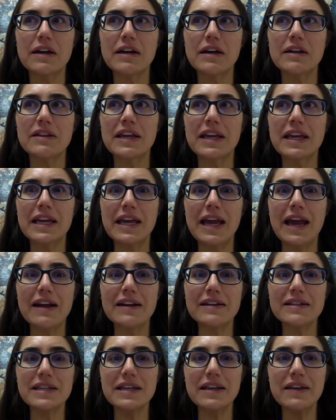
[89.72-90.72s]
the
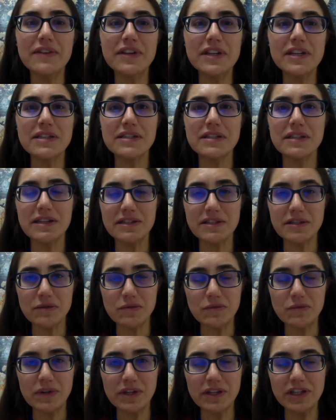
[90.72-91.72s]
activities list
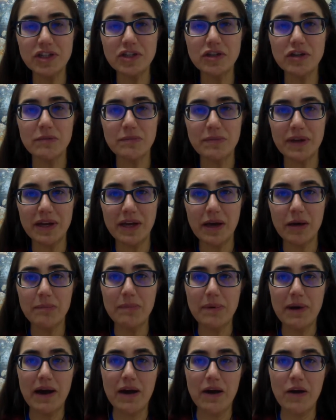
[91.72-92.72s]
really should be
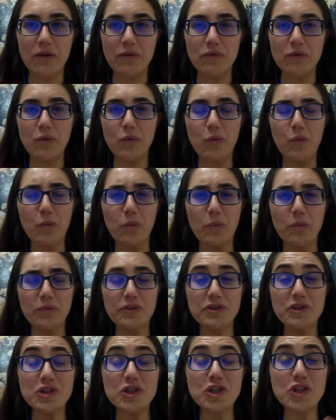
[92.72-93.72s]
about
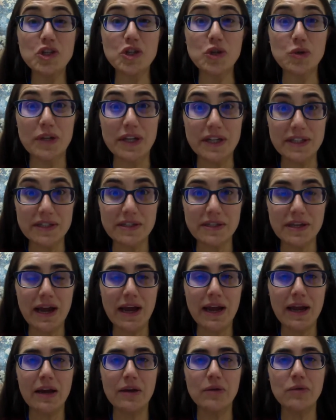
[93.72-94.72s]
the students
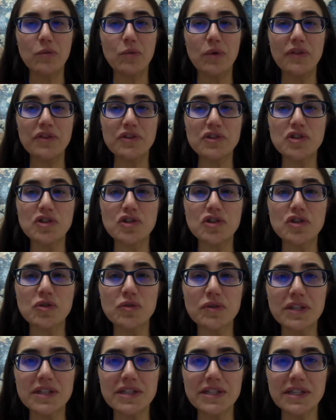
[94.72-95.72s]
and what the
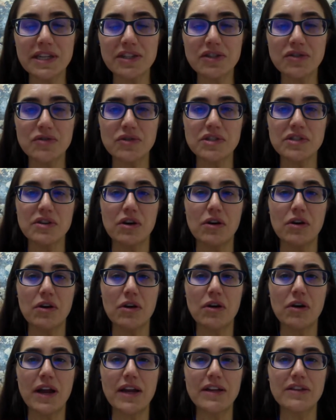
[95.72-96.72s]
students' interests
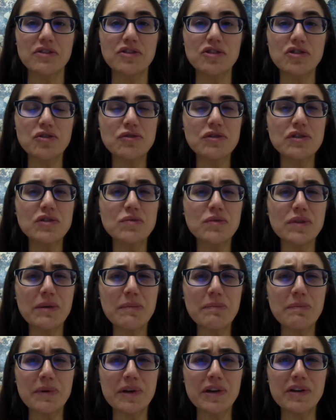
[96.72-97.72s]
are, and the students really
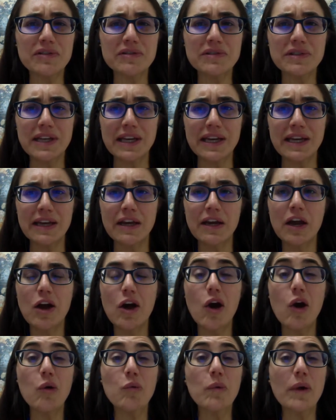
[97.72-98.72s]
building
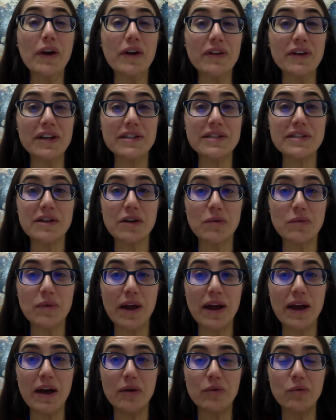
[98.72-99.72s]
awareness
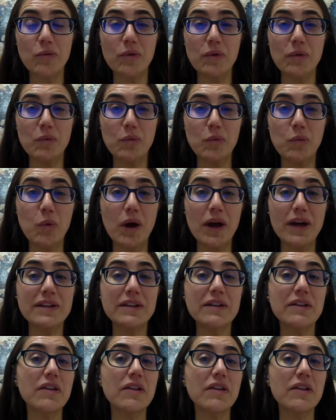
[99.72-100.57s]
around what